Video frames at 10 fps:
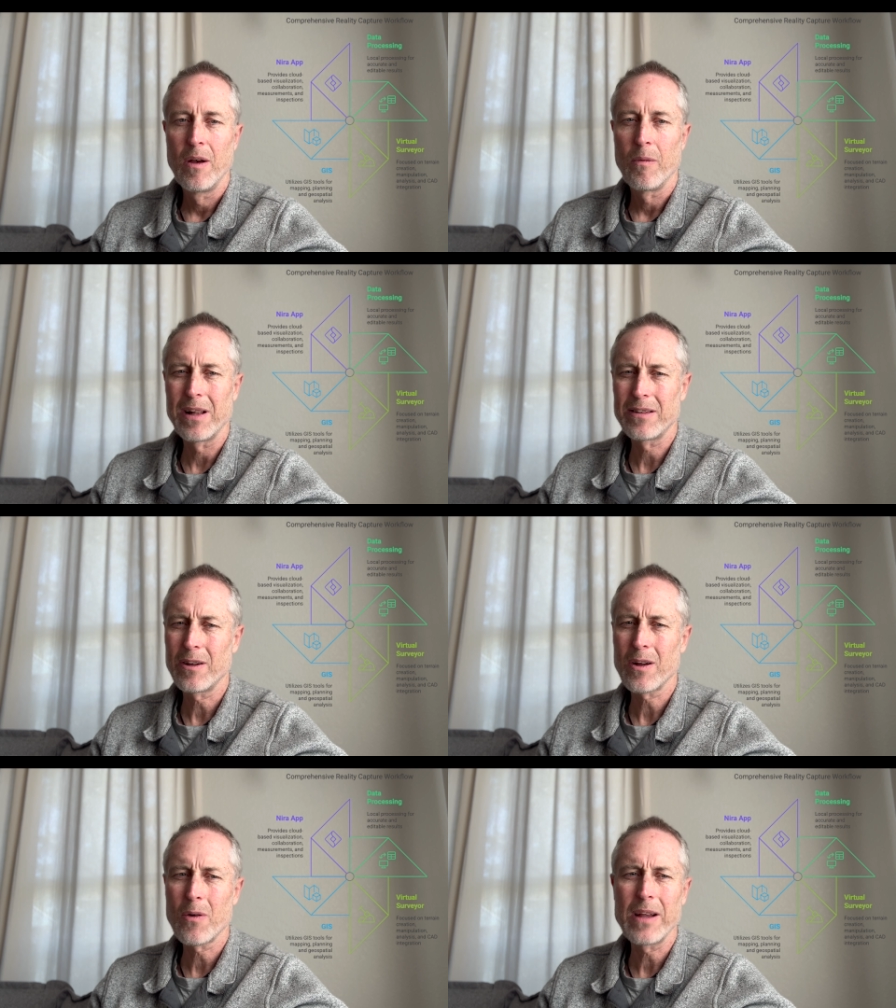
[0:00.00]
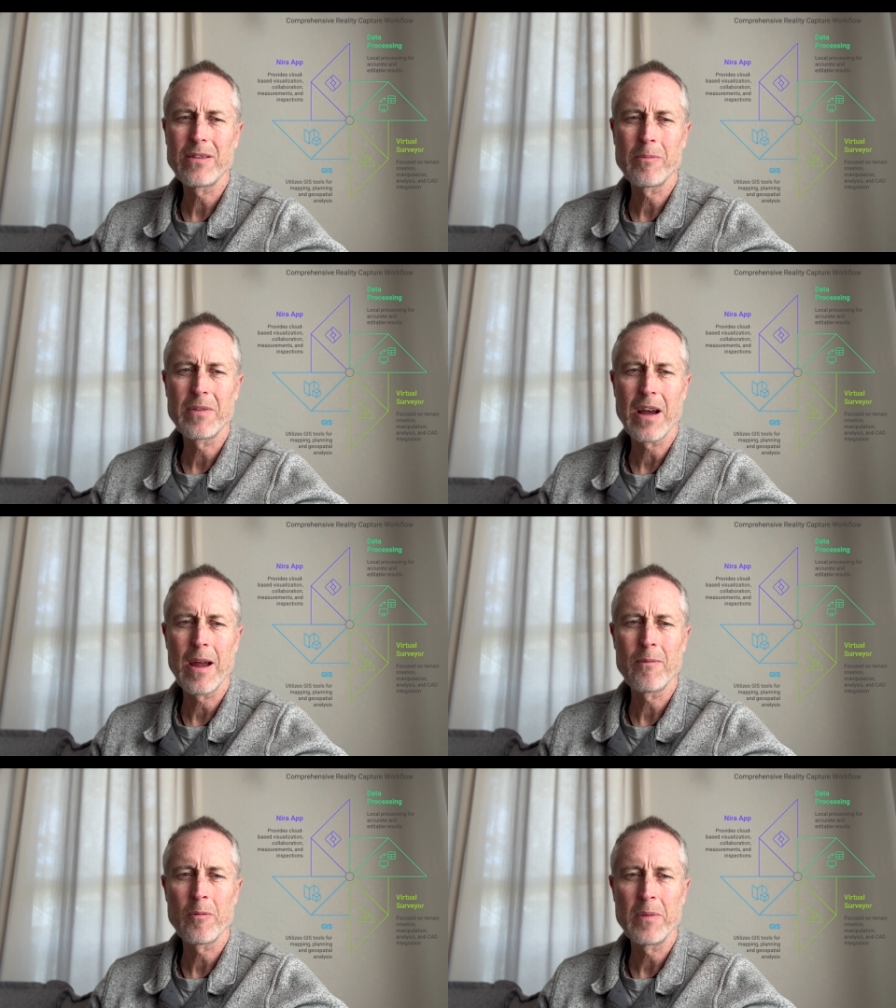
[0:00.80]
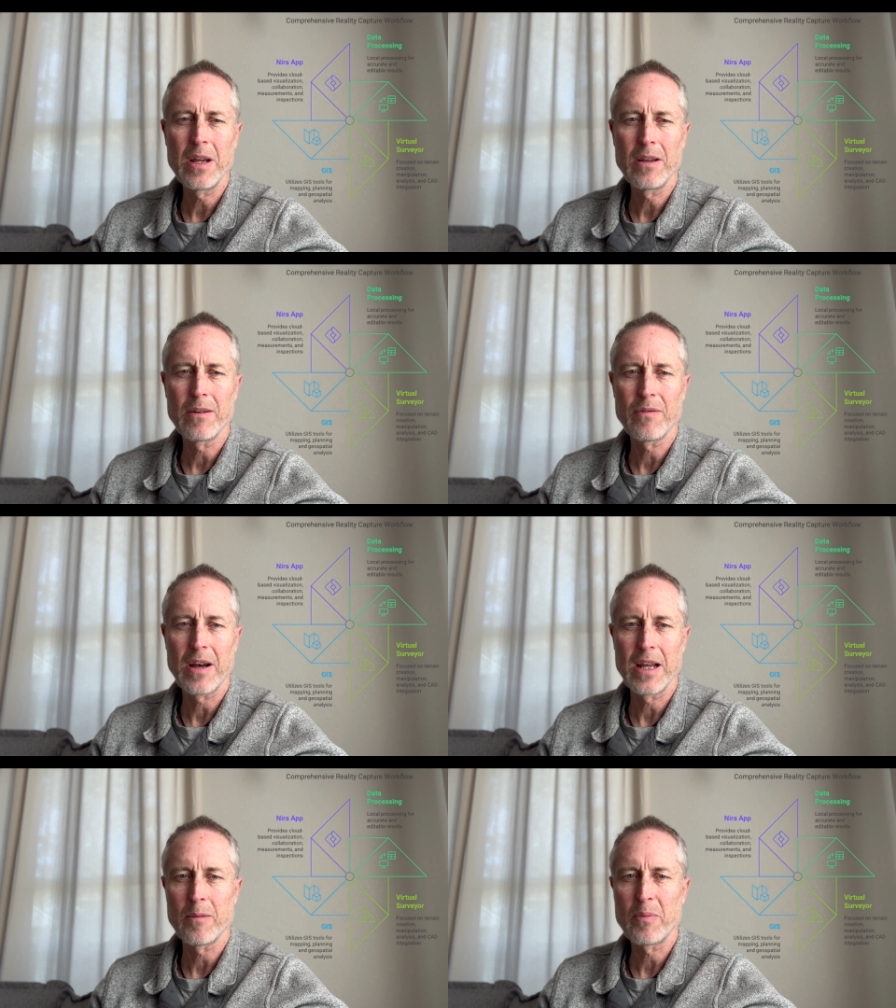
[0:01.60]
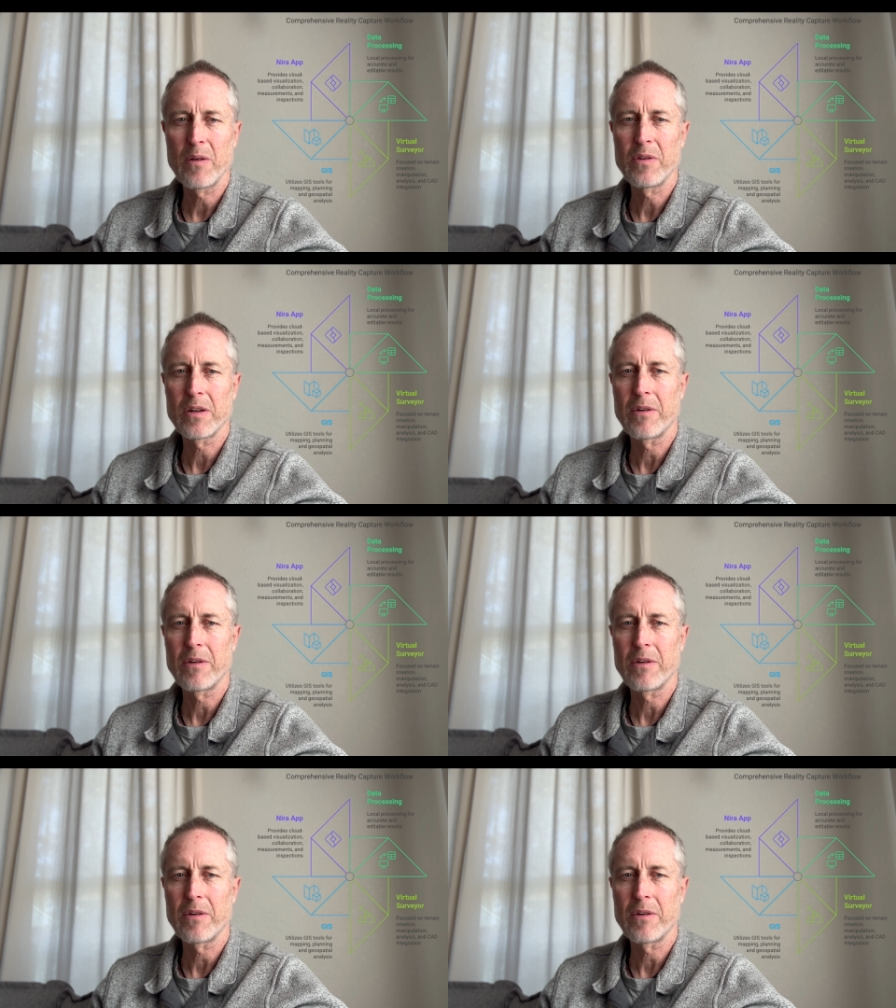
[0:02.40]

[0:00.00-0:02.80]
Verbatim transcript: While it took quite some time for me to find the perfect